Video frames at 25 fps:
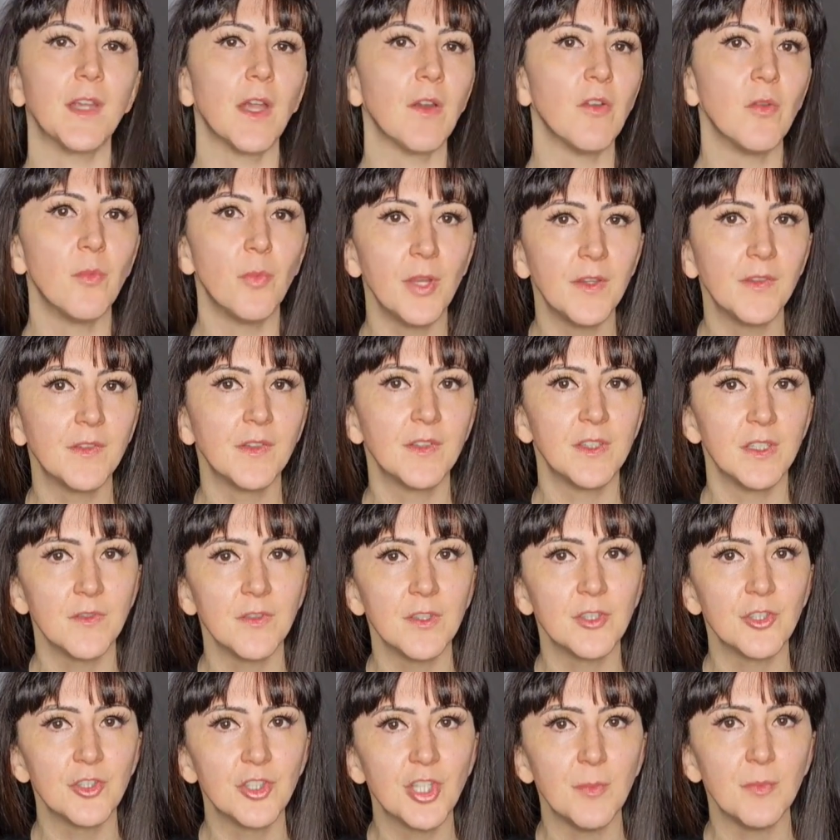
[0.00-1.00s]
everybody has a
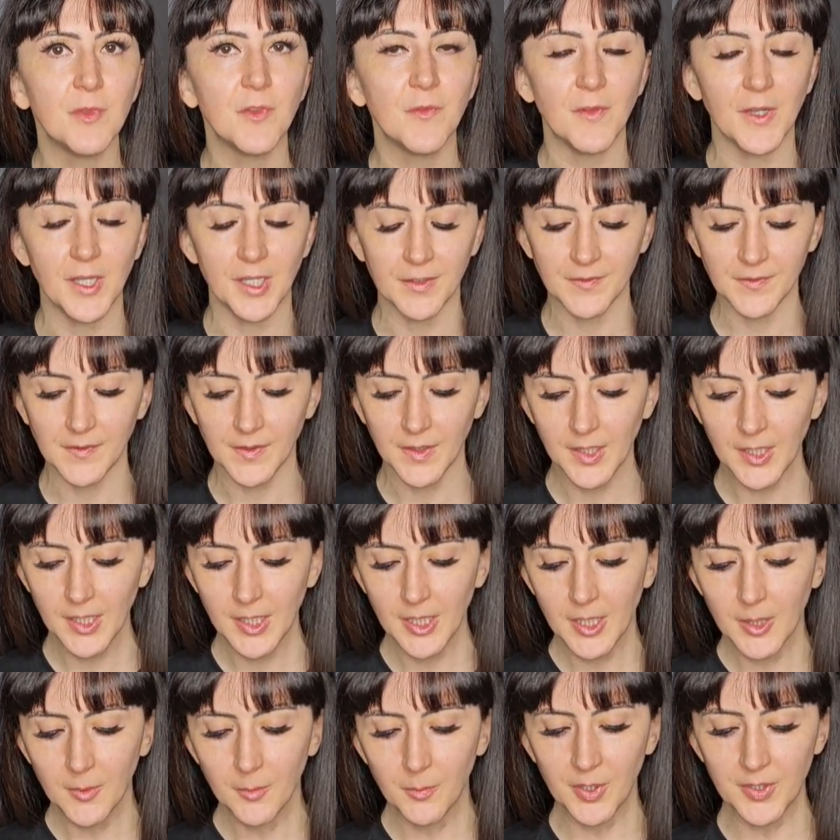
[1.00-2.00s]
different shaped face.
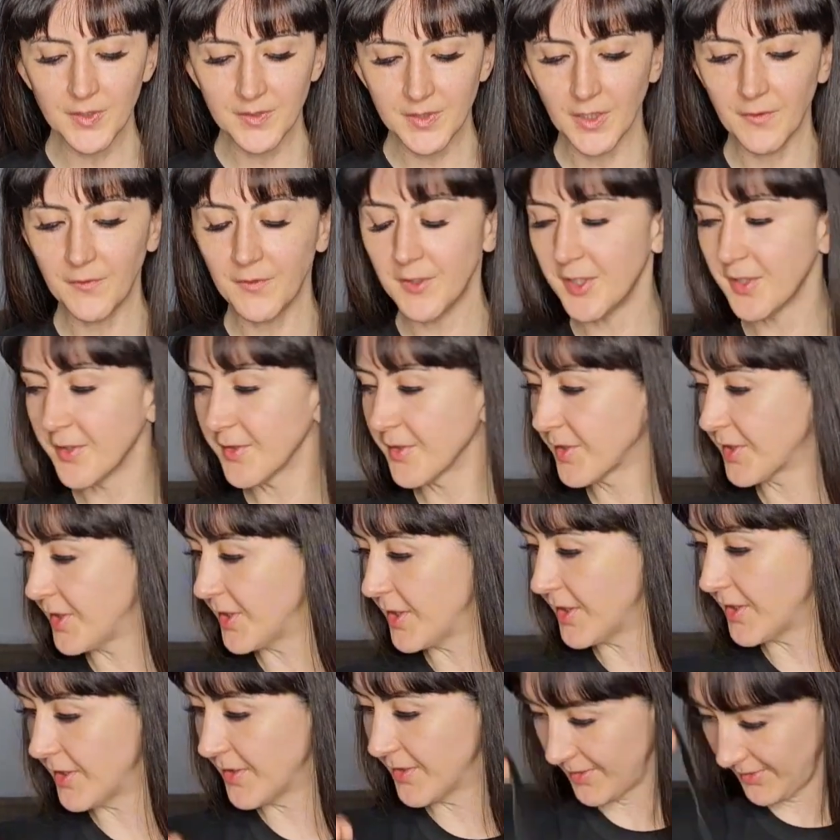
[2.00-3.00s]
But
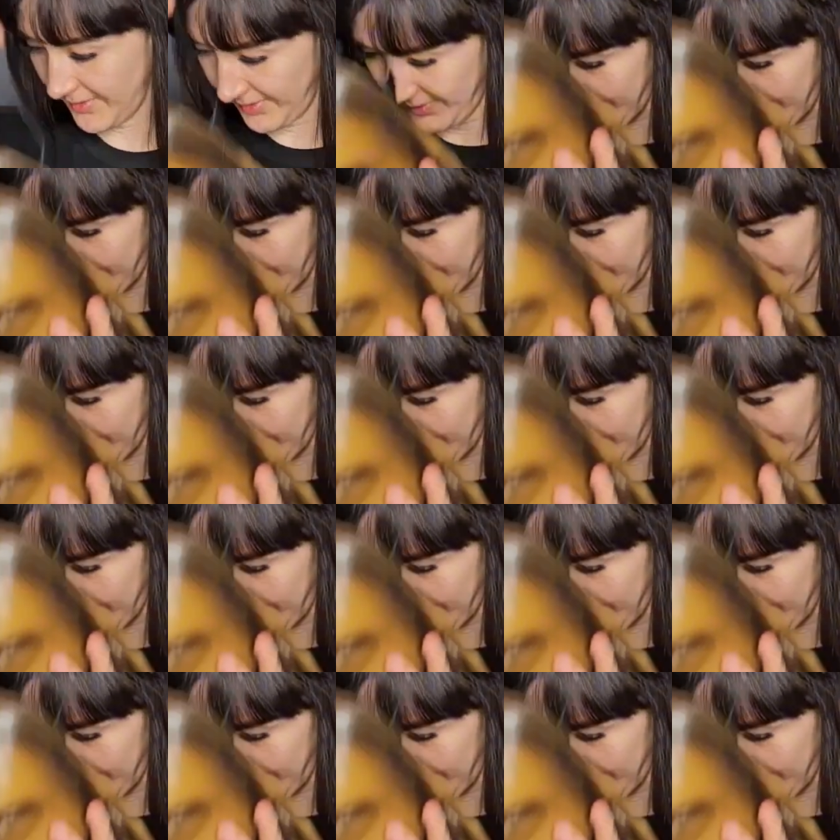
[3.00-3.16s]
definitely,